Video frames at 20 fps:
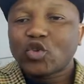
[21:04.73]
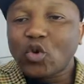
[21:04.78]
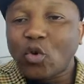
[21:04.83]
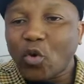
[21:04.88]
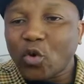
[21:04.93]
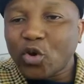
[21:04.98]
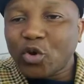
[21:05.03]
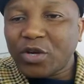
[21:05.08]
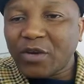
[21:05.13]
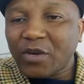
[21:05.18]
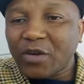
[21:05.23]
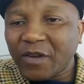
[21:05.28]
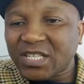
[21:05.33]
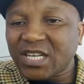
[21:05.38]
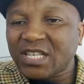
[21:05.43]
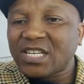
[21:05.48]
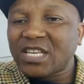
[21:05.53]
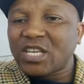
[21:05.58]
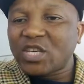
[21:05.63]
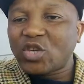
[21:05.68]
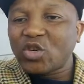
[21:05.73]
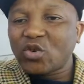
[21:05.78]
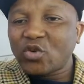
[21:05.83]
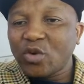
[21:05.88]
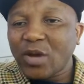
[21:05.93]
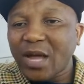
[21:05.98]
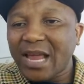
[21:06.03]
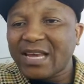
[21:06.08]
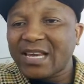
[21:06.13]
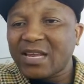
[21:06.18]
so you differentiate
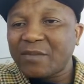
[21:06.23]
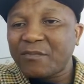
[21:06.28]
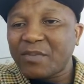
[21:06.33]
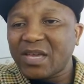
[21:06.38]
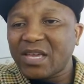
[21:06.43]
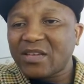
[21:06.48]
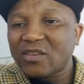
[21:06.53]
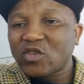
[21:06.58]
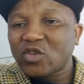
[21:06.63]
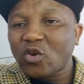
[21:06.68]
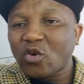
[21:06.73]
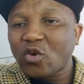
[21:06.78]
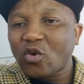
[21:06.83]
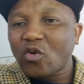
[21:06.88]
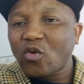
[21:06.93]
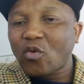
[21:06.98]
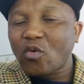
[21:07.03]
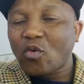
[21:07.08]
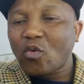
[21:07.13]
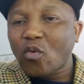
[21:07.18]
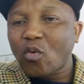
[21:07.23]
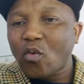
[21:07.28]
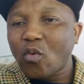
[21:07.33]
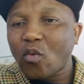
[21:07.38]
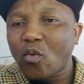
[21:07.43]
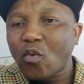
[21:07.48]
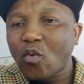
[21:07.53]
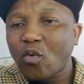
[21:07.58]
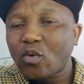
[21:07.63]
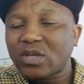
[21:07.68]
dq and dp.
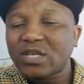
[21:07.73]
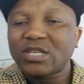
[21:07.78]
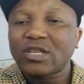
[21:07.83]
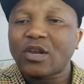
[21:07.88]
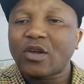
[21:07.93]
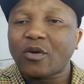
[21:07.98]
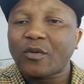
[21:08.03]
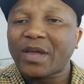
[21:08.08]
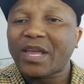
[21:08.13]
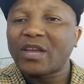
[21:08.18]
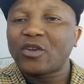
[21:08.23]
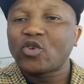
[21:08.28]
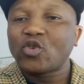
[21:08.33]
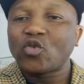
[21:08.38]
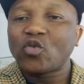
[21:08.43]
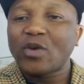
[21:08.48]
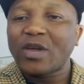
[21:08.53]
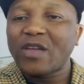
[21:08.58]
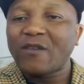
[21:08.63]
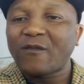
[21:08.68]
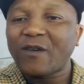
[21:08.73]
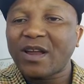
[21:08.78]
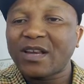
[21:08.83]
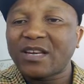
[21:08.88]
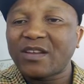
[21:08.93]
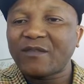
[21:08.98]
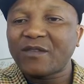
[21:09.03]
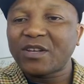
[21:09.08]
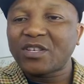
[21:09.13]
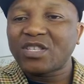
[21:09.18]
So there's a lot we can do. If I
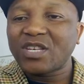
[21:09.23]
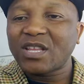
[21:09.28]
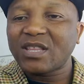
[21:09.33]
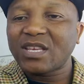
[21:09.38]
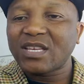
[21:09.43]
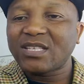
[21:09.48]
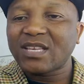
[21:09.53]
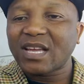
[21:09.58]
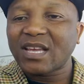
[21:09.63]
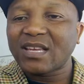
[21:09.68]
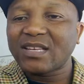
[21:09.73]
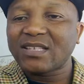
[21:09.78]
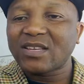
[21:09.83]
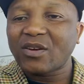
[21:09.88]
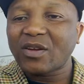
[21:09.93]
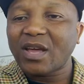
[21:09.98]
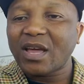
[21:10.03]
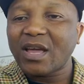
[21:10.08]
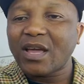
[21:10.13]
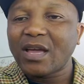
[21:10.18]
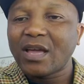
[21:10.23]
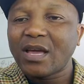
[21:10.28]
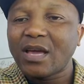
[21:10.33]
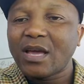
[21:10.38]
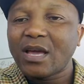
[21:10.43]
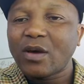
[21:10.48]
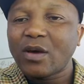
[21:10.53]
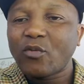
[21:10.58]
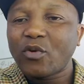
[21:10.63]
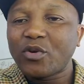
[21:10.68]
differentiate this, I can say, okay,
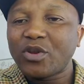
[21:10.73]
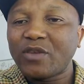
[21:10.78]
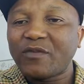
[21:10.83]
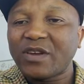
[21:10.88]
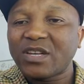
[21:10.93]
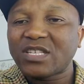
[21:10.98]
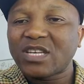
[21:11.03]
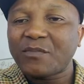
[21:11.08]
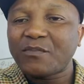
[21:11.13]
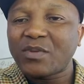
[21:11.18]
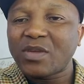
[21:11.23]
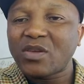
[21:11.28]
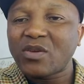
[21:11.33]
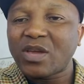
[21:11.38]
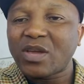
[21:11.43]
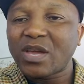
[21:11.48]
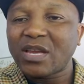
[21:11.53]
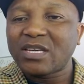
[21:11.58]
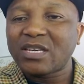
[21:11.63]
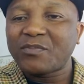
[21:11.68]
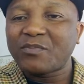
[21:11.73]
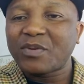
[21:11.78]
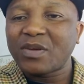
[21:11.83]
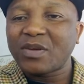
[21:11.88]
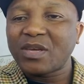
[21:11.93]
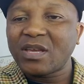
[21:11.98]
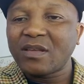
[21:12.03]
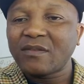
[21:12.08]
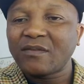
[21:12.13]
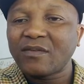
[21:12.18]
when you differentiate p, you get
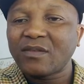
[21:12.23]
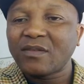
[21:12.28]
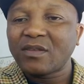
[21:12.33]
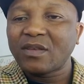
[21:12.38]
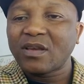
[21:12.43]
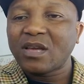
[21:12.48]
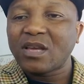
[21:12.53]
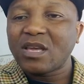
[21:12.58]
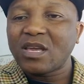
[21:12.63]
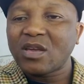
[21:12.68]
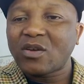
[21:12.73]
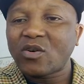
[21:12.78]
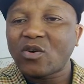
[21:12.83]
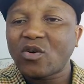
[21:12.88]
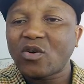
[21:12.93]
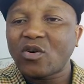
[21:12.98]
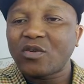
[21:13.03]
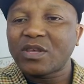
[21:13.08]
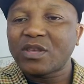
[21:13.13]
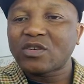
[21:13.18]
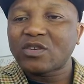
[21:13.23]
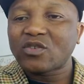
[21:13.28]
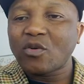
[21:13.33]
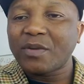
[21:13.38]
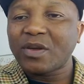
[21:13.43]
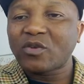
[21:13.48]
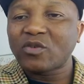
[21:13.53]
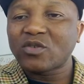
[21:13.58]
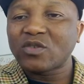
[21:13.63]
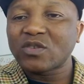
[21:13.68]
dp equal, this is
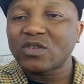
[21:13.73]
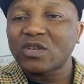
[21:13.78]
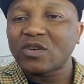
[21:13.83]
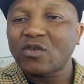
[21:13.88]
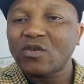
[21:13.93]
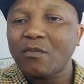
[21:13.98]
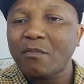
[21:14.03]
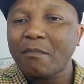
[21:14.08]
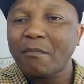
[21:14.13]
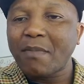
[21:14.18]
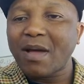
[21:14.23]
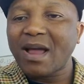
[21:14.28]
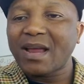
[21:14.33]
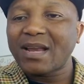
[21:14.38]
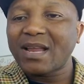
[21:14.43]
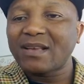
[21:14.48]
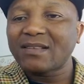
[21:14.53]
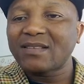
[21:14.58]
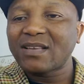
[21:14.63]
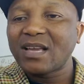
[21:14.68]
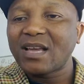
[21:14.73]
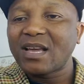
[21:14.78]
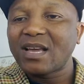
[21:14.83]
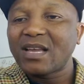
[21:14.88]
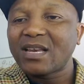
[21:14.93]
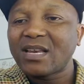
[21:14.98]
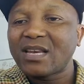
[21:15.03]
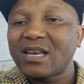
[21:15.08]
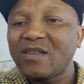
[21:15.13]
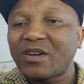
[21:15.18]
going to be equal to 0 minus,
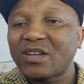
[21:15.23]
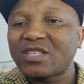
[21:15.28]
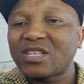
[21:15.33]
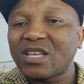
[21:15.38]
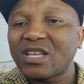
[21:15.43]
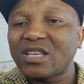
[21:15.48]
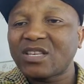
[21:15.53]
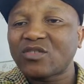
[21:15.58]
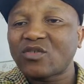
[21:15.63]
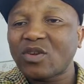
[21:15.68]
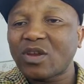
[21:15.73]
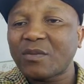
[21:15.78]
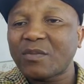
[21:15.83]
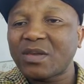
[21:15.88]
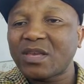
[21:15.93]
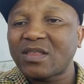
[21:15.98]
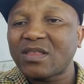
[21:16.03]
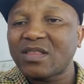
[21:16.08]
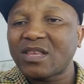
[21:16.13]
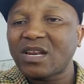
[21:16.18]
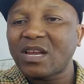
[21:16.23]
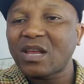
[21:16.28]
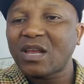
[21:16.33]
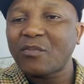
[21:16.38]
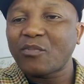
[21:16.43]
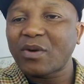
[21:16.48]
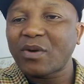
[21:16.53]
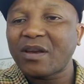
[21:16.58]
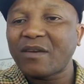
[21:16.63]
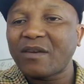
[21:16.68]
differentiate this is going to be
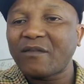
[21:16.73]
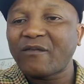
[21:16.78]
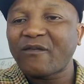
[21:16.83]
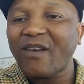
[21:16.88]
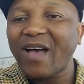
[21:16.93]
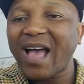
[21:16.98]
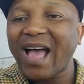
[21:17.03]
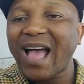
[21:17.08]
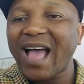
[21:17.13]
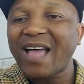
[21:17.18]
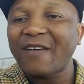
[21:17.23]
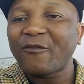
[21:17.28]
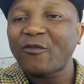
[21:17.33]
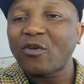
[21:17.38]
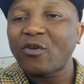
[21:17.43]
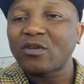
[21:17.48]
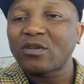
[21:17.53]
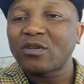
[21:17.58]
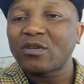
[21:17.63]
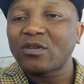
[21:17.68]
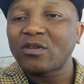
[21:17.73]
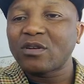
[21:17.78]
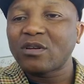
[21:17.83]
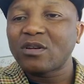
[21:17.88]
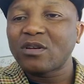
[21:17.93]
3.5 what?